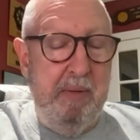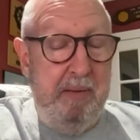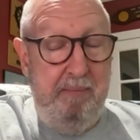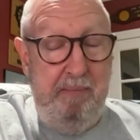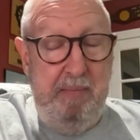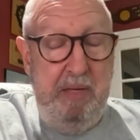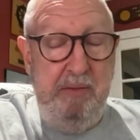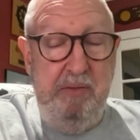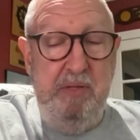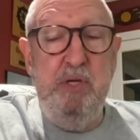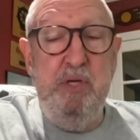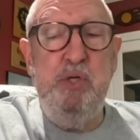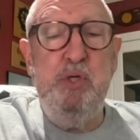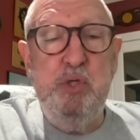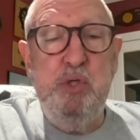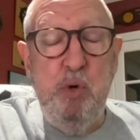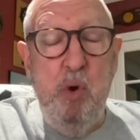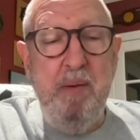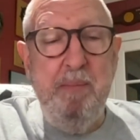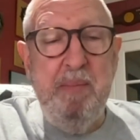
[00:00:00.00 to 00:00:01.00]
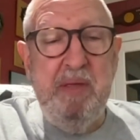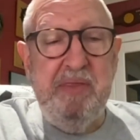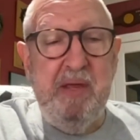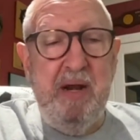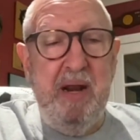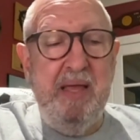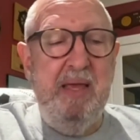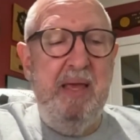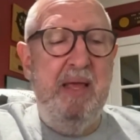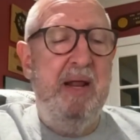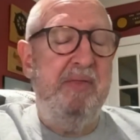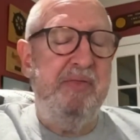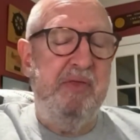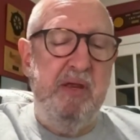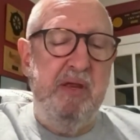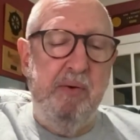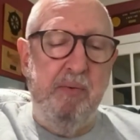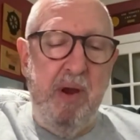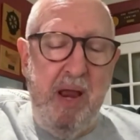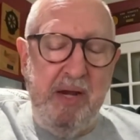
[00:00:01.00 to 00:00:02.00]
the enjoyment that I get out, the
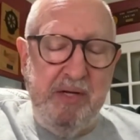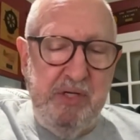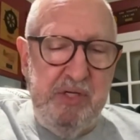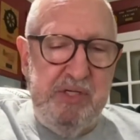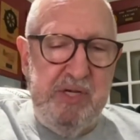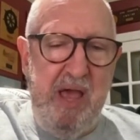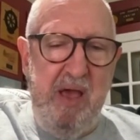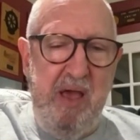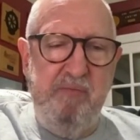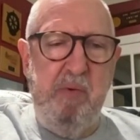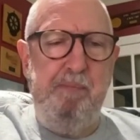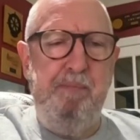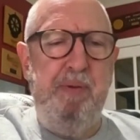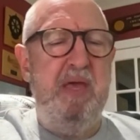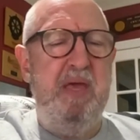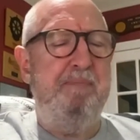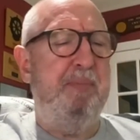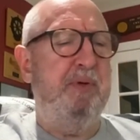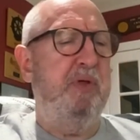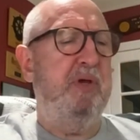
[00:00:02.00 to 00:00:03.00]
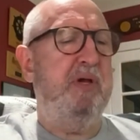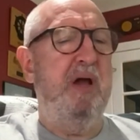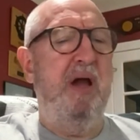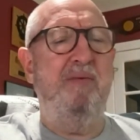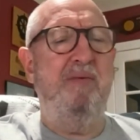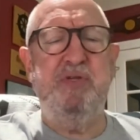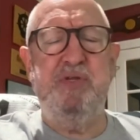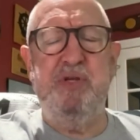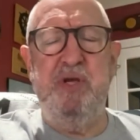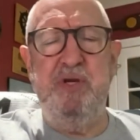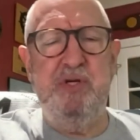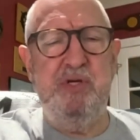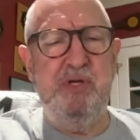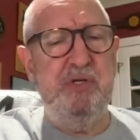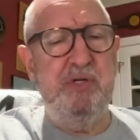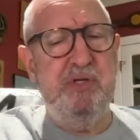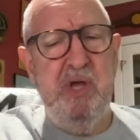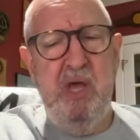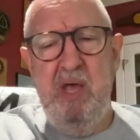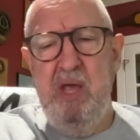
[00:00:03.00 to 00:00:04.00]
interactions I have with people, the
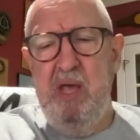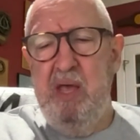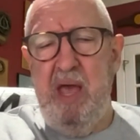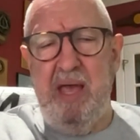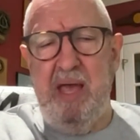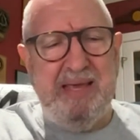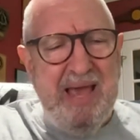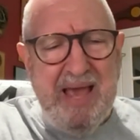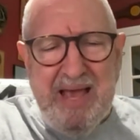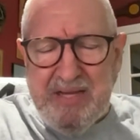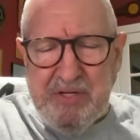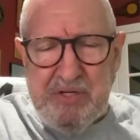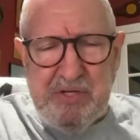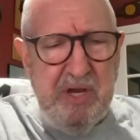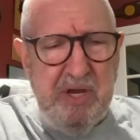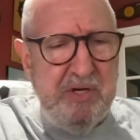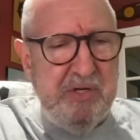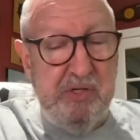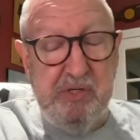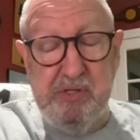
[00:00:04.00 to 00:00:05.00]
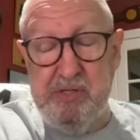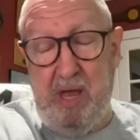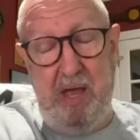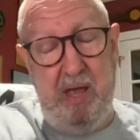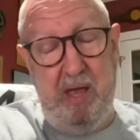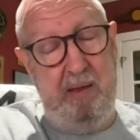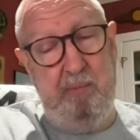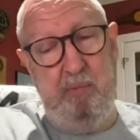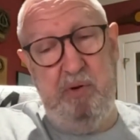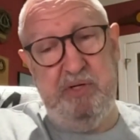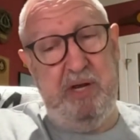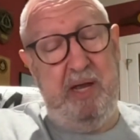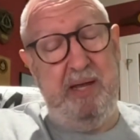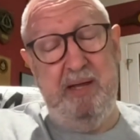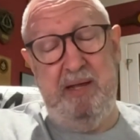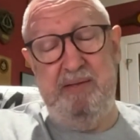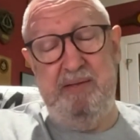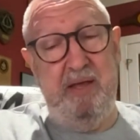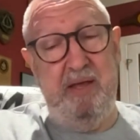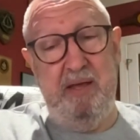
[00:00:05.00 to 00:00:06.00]
conversations at gas stations, which I
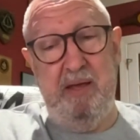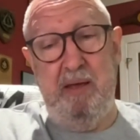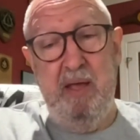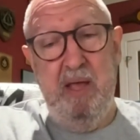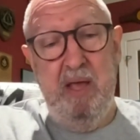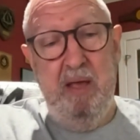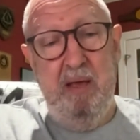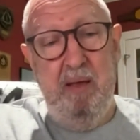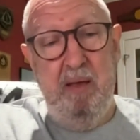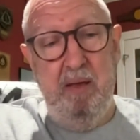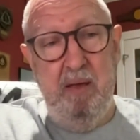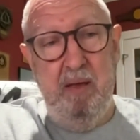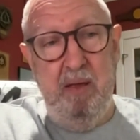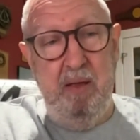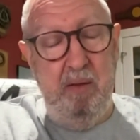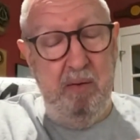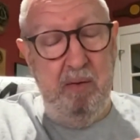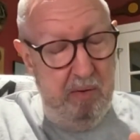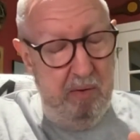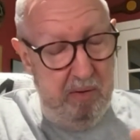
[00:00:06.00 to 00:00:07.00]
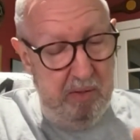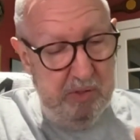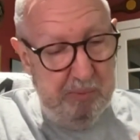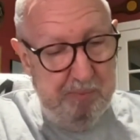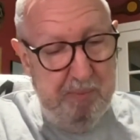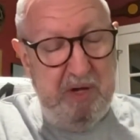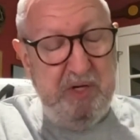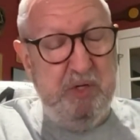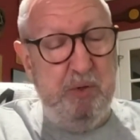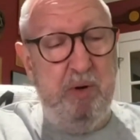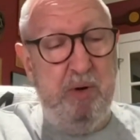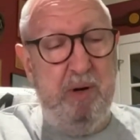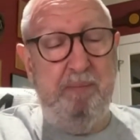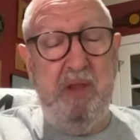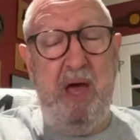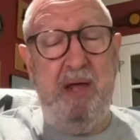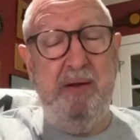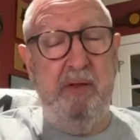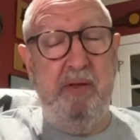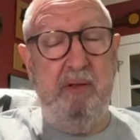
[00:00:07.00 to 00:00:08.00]
got to tell you, especially when I'm
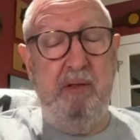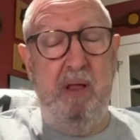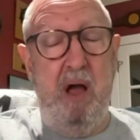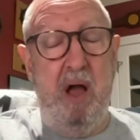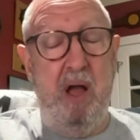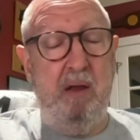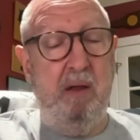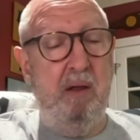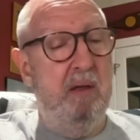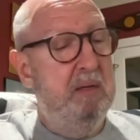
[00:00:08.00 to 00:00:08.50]
not on the clock,